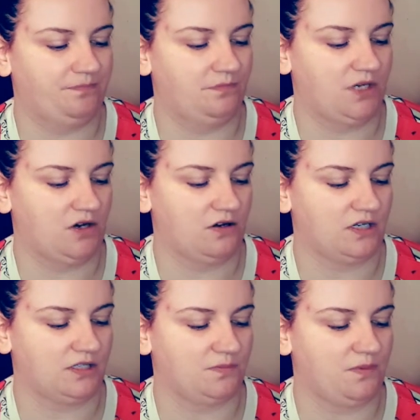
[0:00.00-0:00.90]

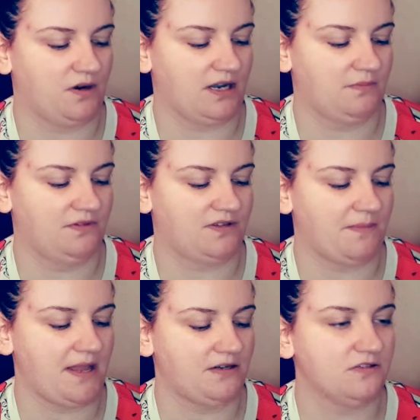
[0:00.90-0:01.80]
peacock pork and beef
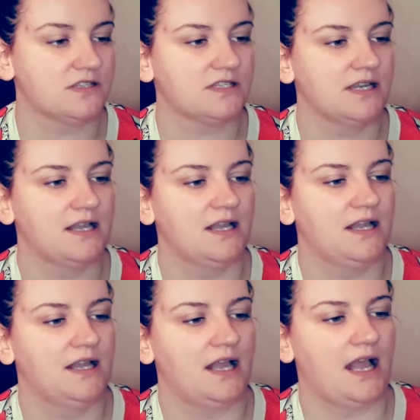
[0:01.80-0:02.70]
cabanos.
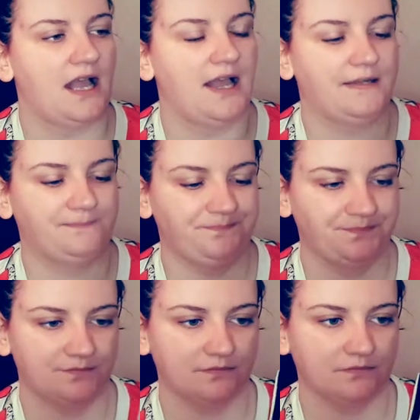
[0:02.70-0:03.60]

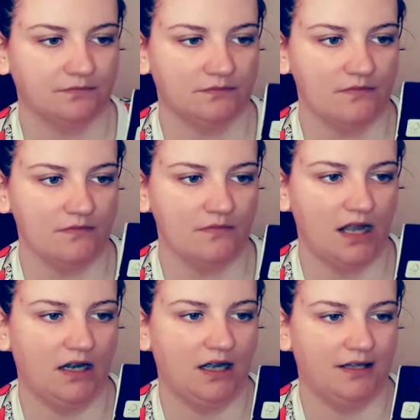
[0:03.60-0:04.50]

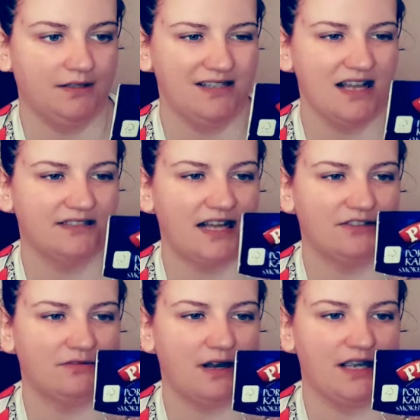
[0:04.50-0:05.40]
They're not
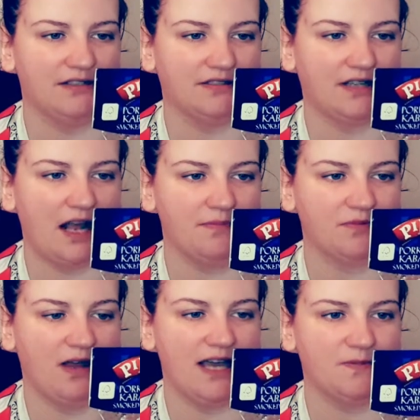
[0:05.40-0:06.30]
that great carbs
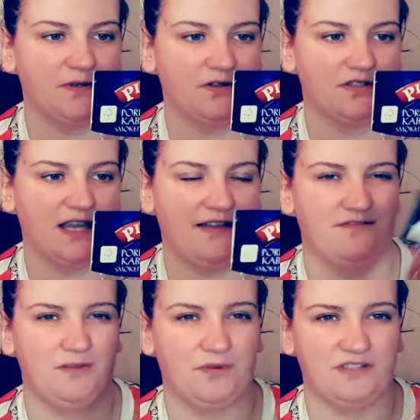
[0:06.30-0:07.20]
wise because they have
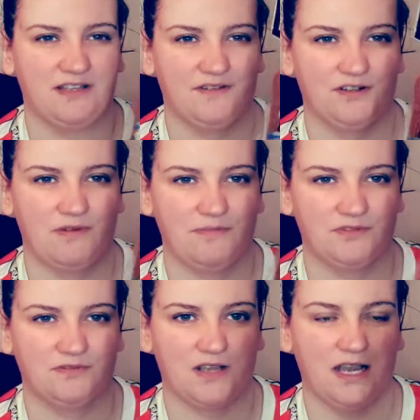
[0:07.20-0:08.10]
3.7 grams
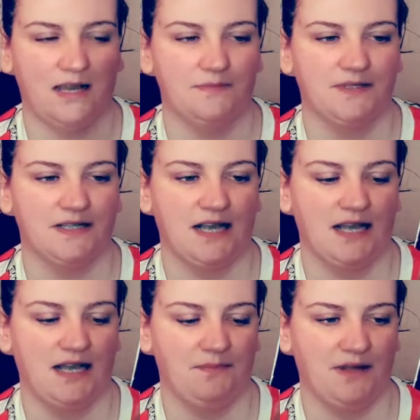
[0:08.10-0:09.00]
of carbs
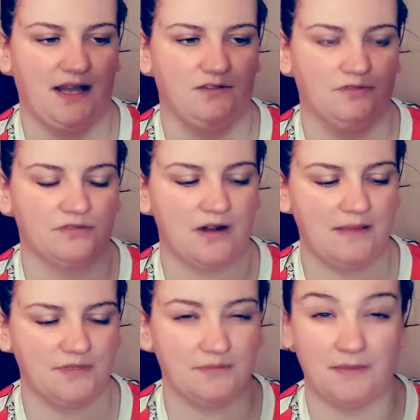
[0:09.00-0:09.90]
per 100
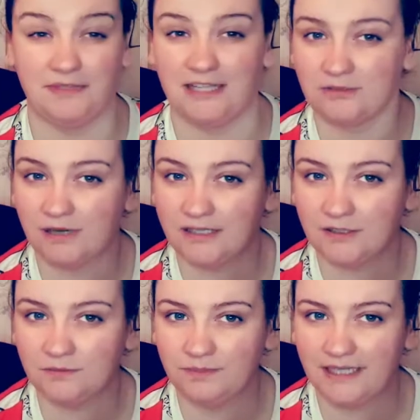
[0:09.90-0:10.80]
grams. Maybe that's why I
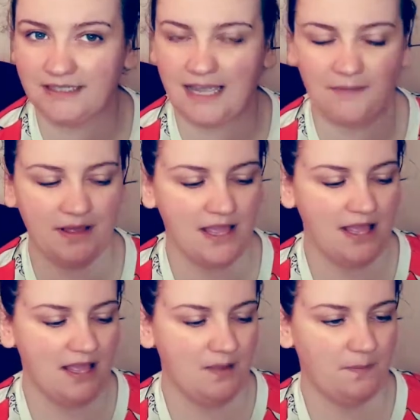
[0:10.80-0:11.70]
didn't pick them,
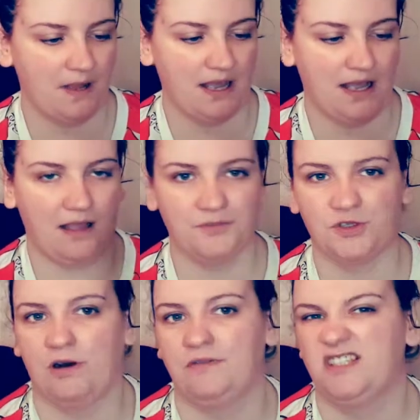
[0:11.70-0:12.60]
but I'm
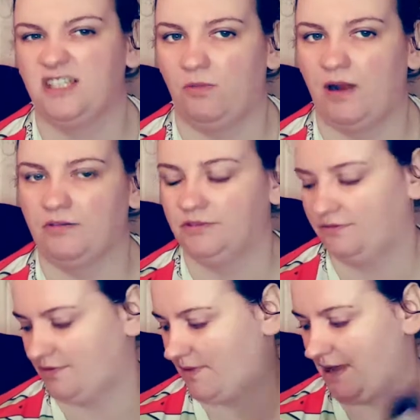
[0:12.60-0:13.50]
sure I will steal 1 or 2
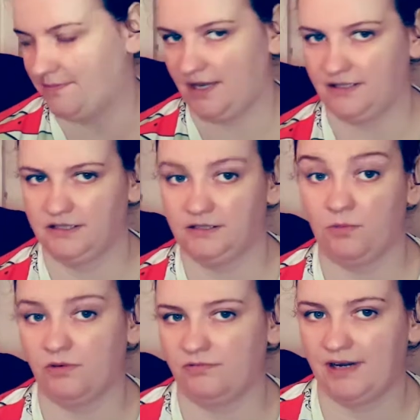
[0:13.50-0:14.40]
from hubby and he
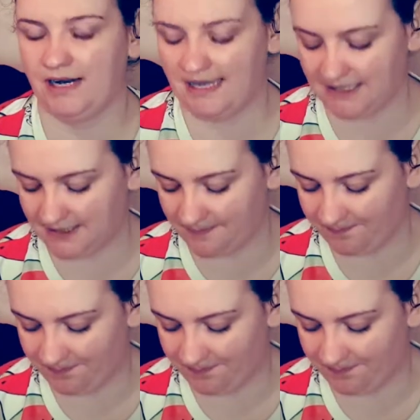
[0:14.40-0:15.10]
won't realize.